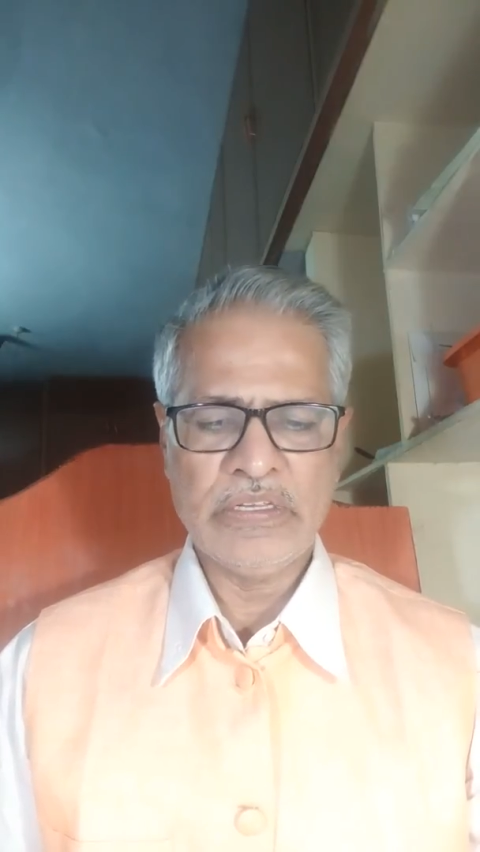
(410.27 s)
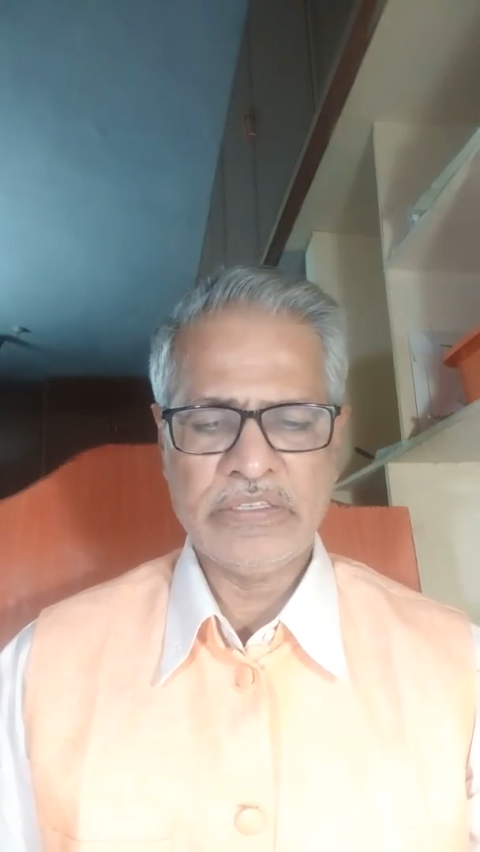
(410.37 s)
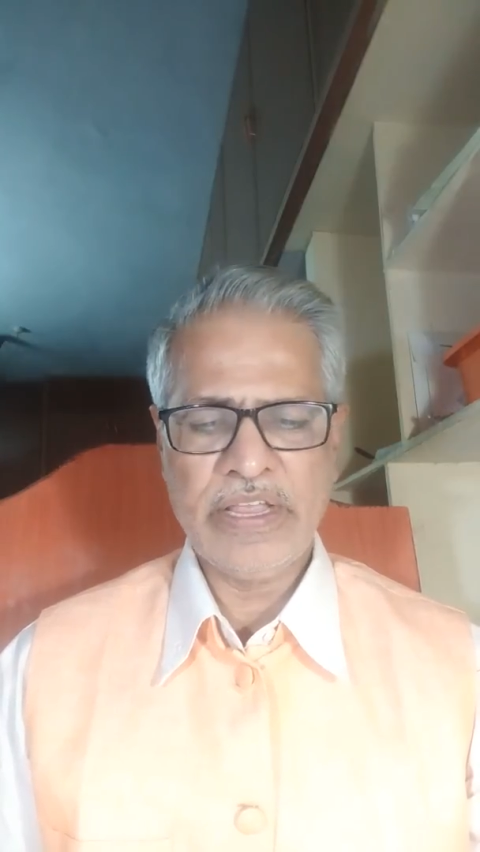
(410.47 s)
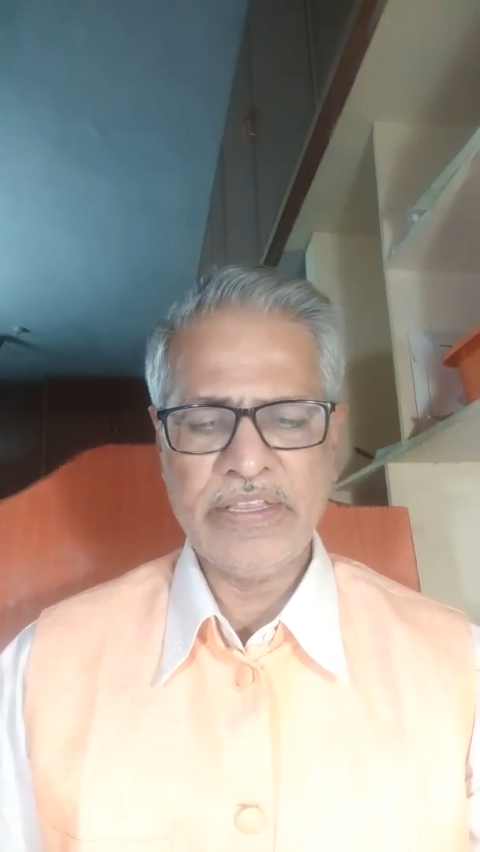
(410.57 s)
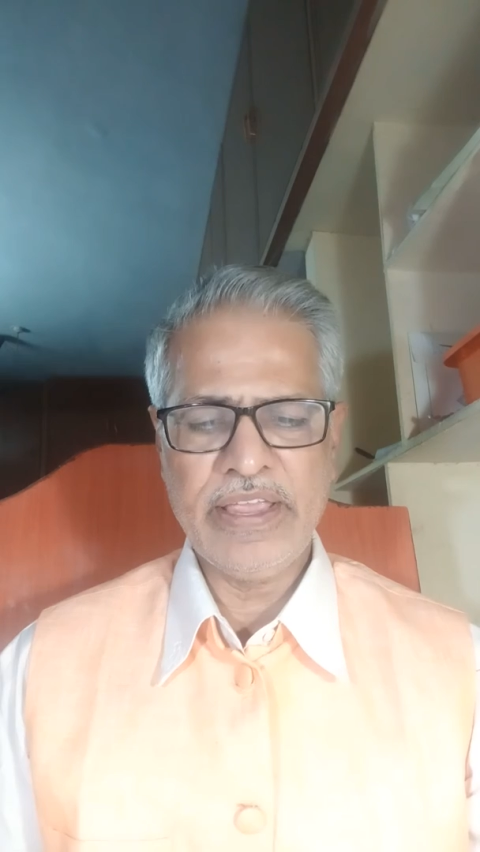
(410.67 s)

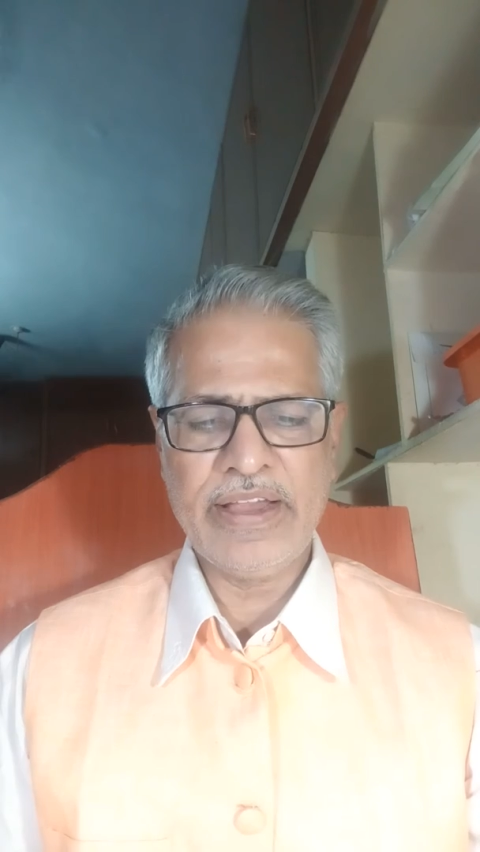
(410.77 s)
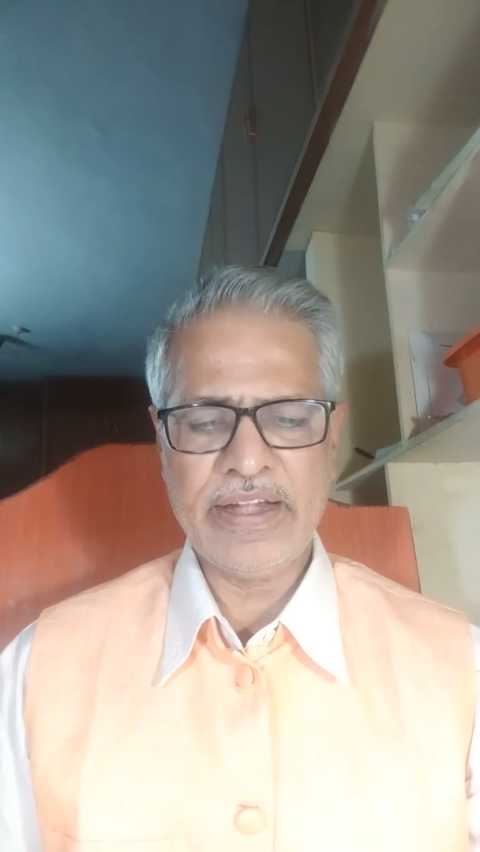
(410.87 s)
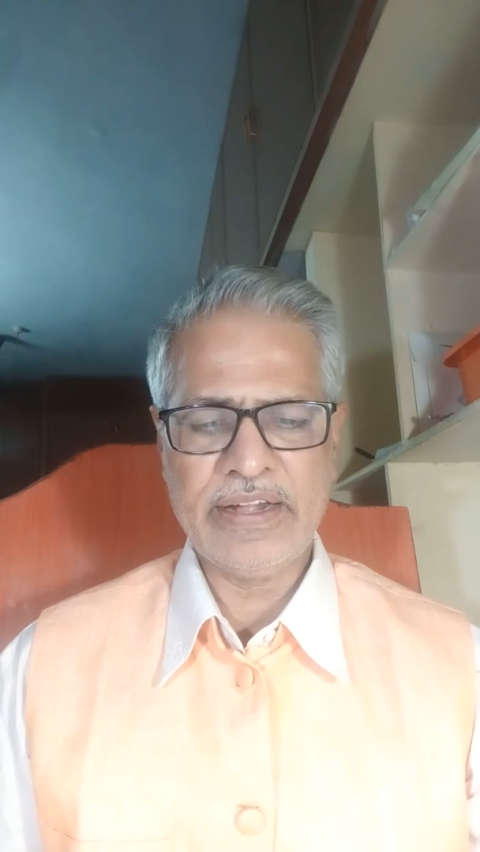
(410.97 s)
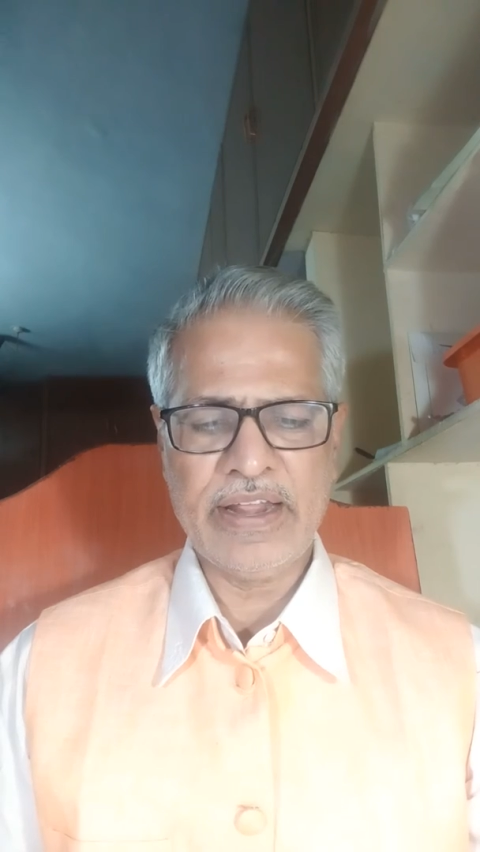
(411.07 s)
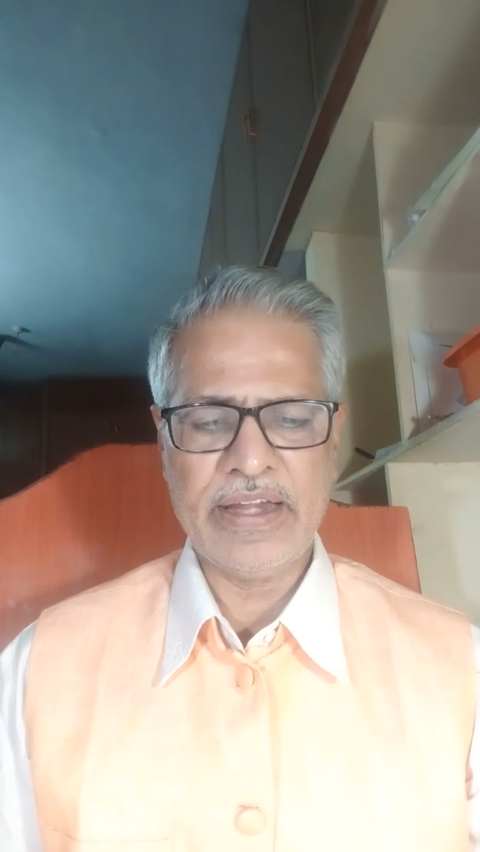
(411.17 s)
Sanjay
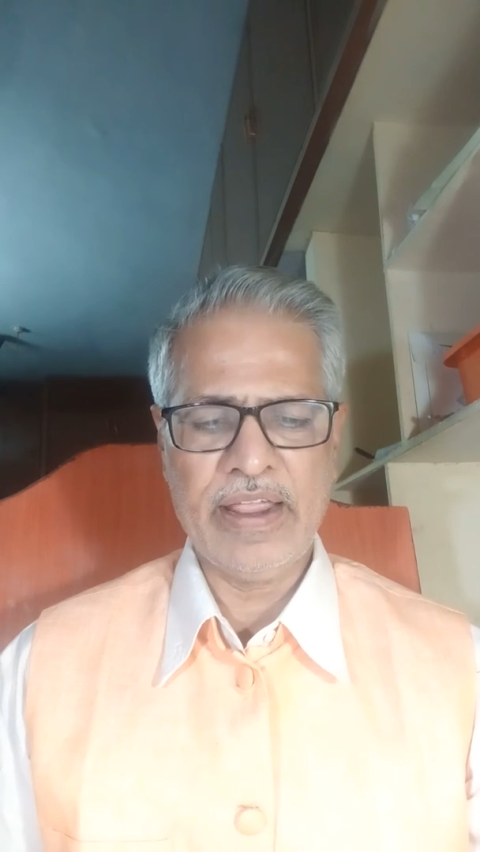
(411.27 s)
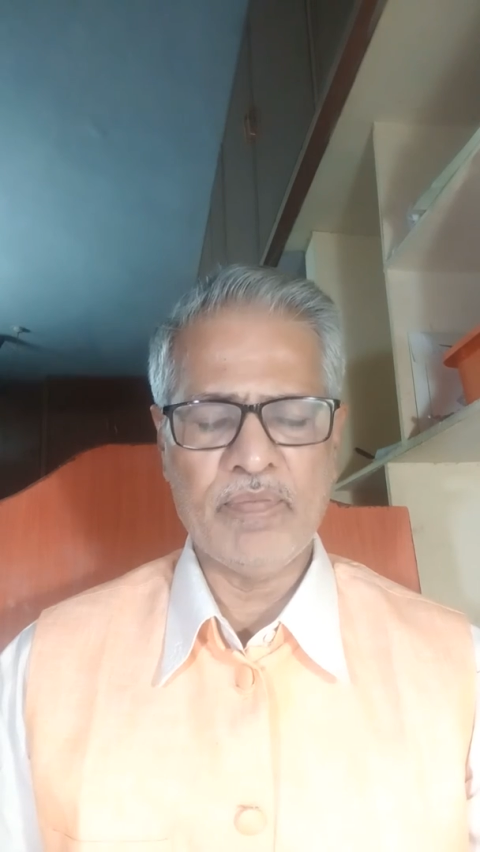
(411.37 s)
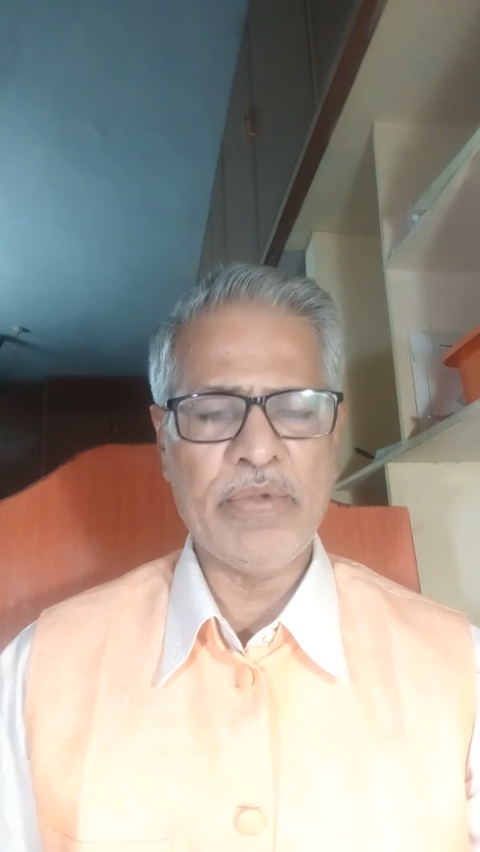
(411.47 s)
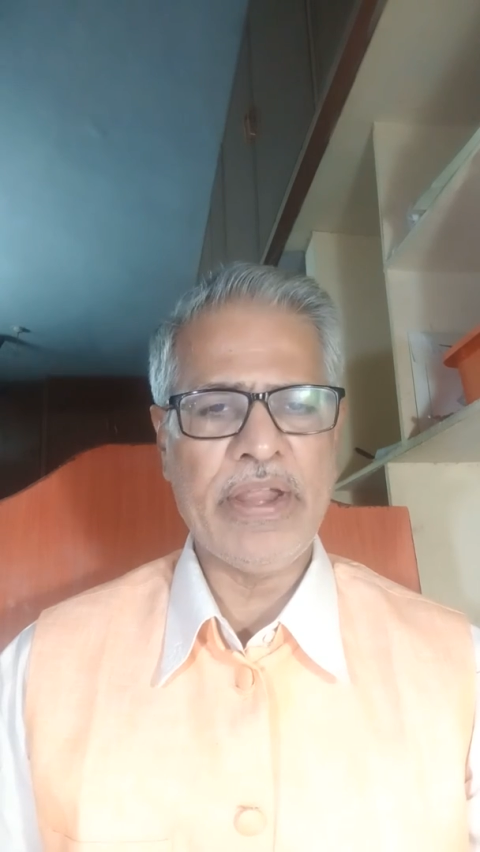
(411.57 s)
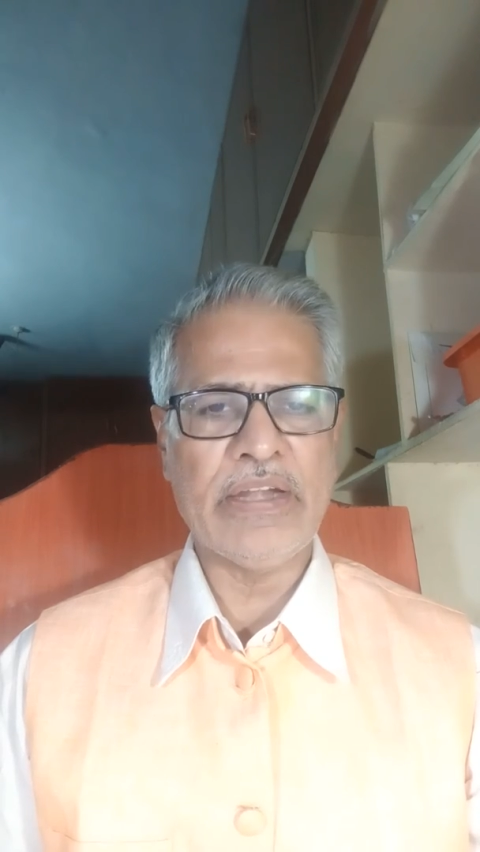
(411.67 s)
Katkar,
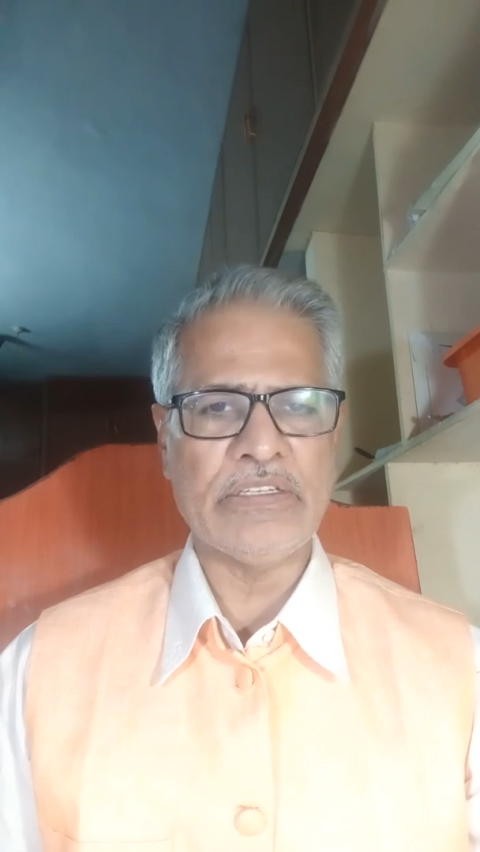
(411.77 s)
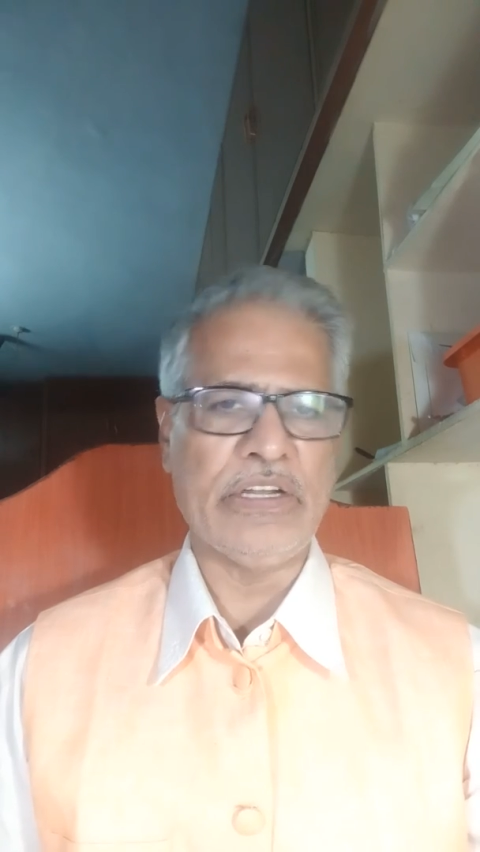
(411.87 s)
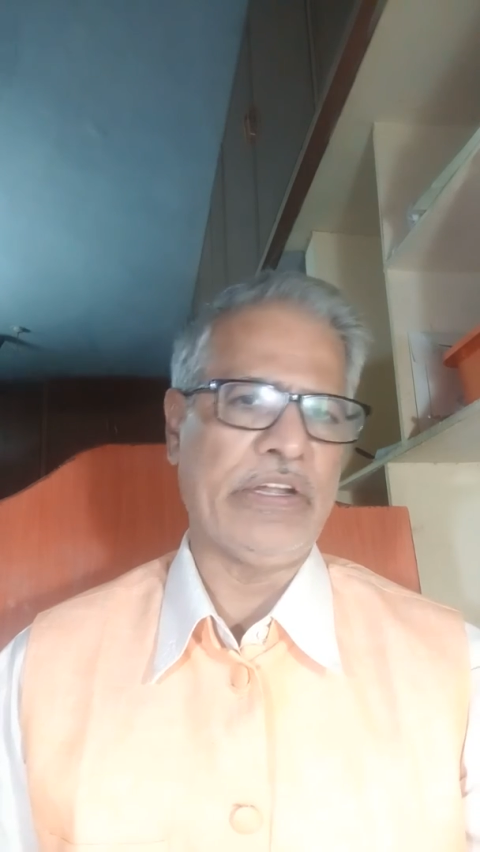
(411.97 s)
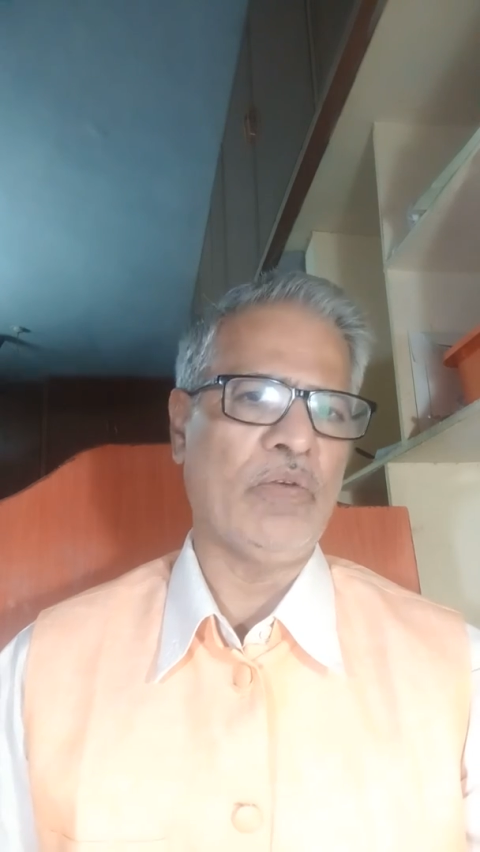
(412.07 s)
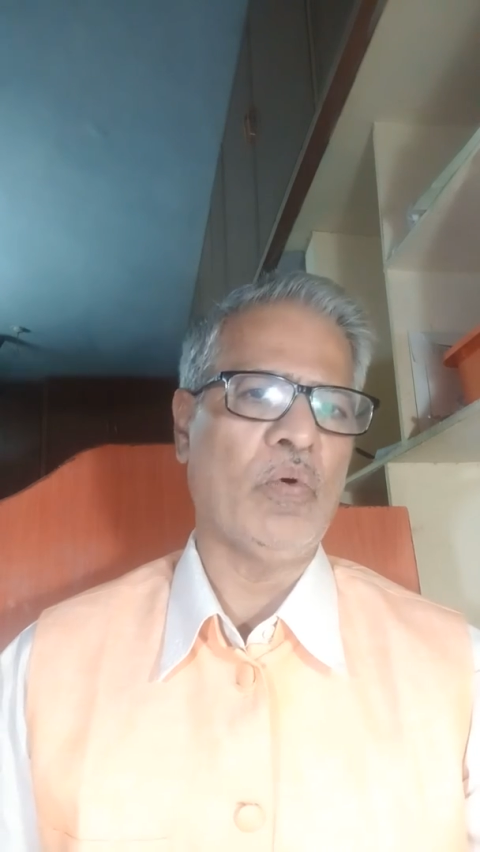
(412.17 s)
MD and
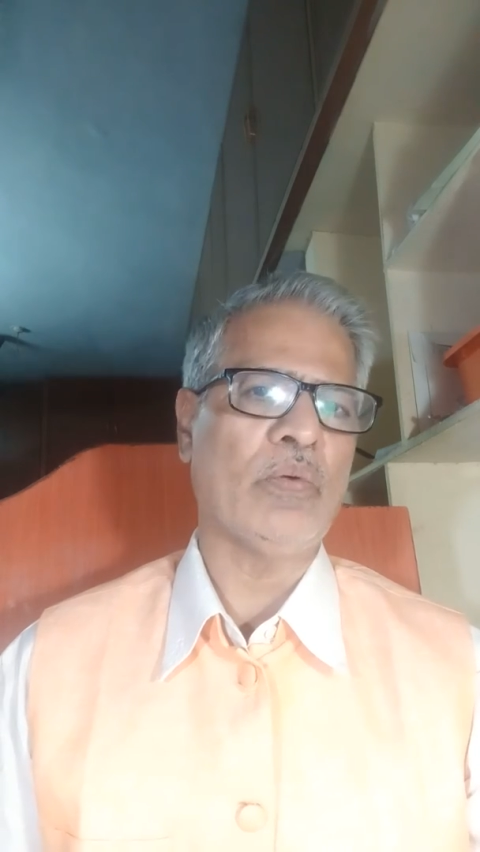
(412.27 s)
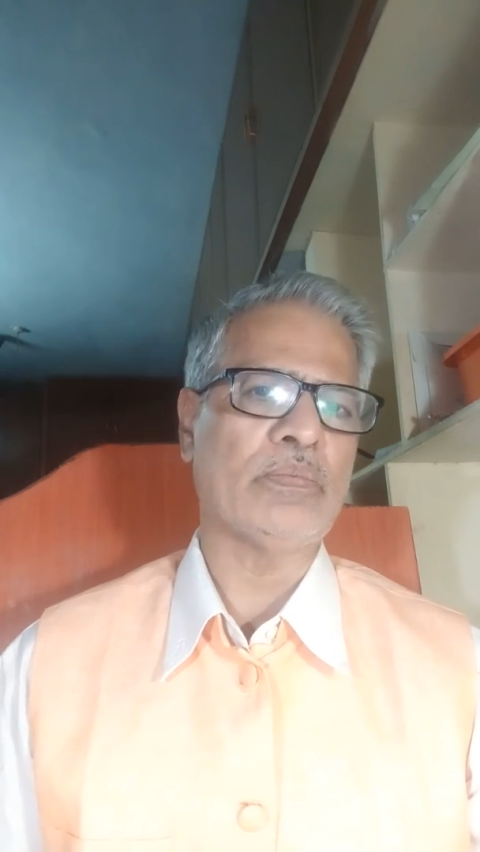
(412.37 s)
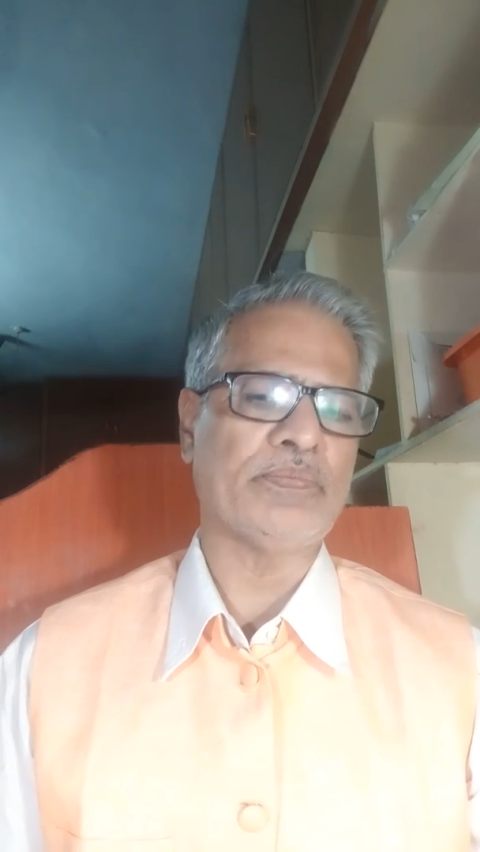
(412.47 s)
CTO.